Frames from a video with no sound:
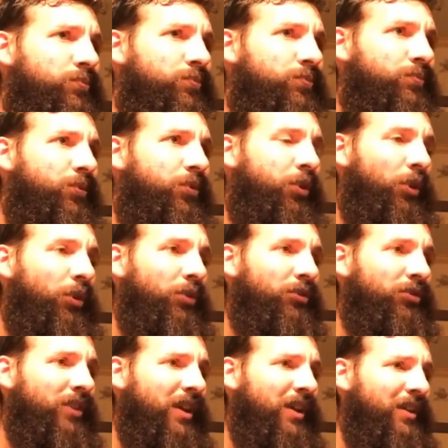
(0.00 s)

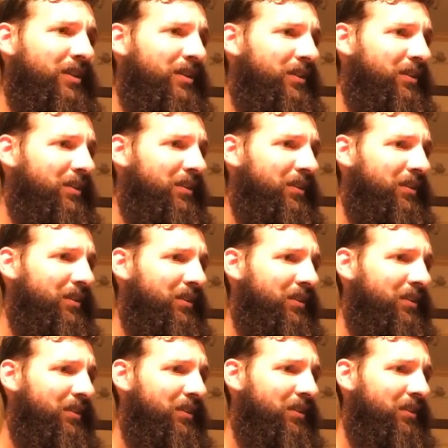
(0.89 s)
Thursday?
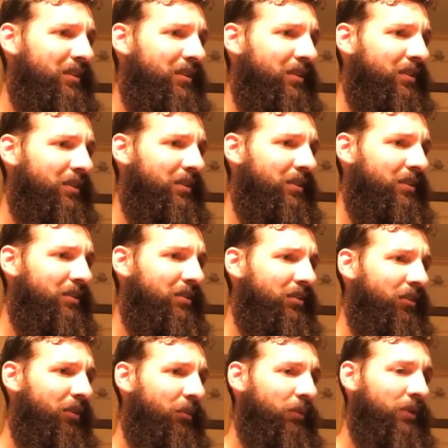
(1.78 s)

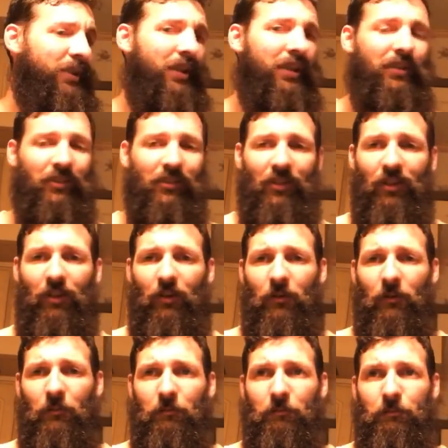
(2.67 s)
3 days ago.
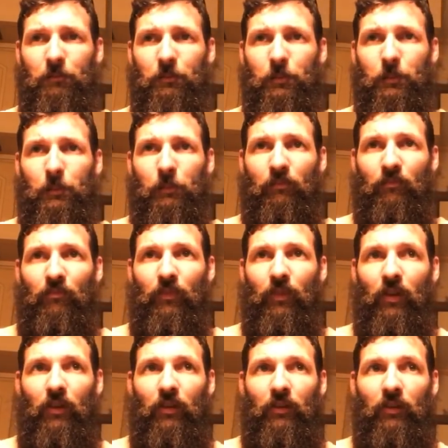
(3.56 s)

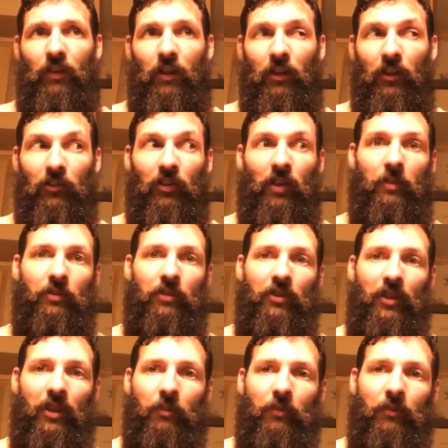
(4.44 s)
Not yesterday, but the
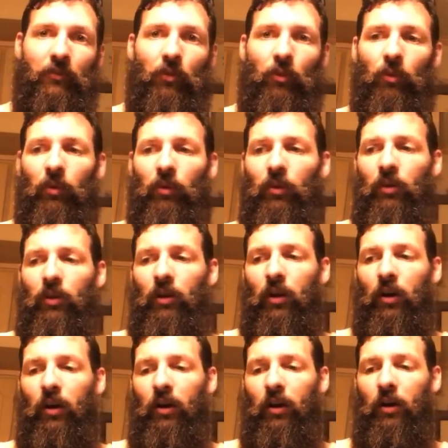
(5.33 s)
day before.
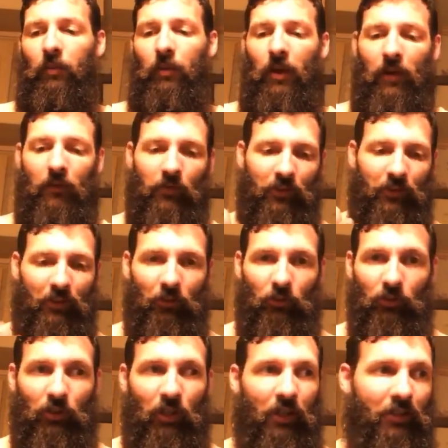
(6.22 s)
Every single
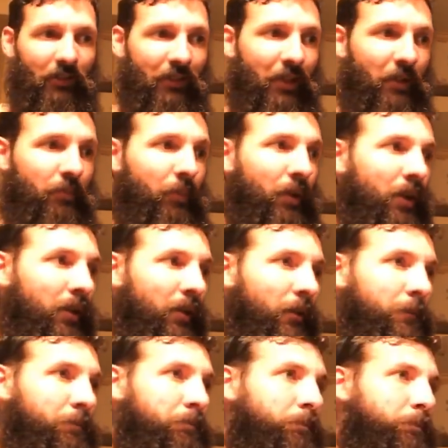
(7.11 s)
day is getting
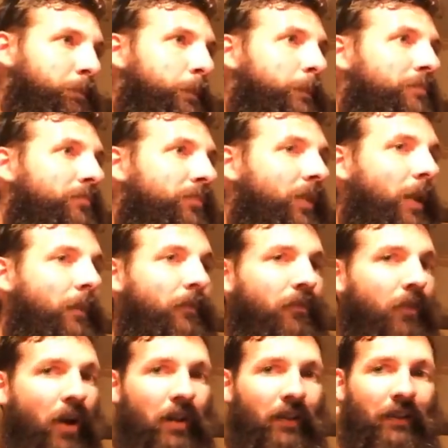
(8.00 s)
better. I'm
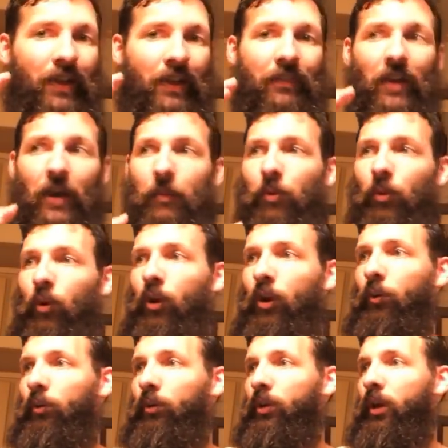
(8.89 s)
finally at that
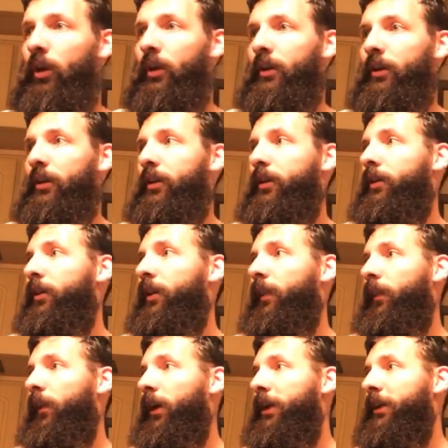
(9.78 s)
point where
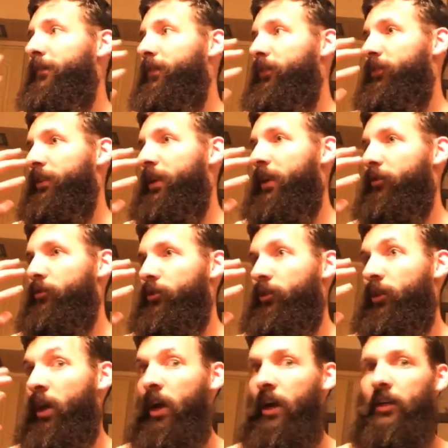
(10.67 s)
life is now just
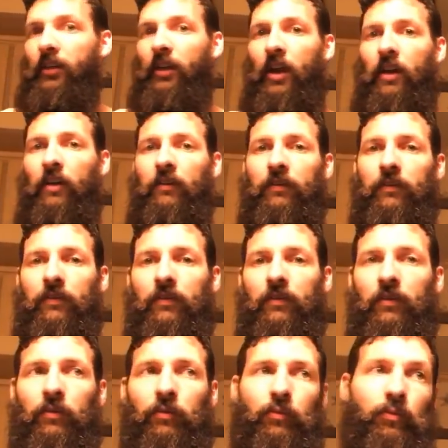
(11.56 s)
high def
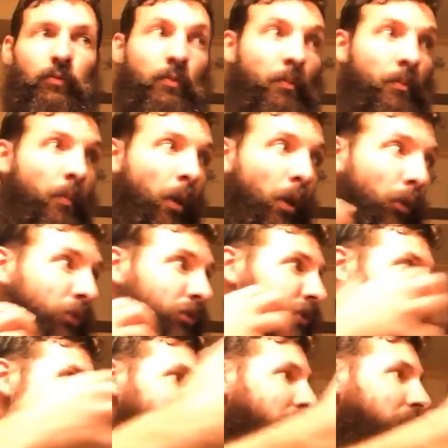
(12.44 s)
most of
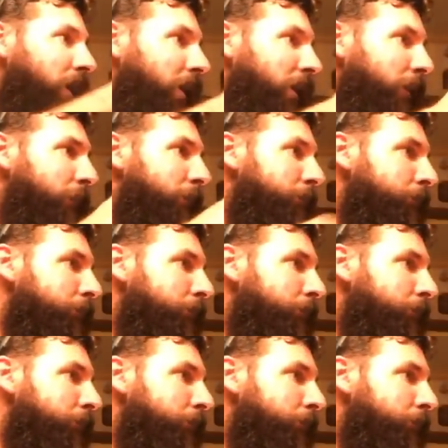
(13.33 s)
the time.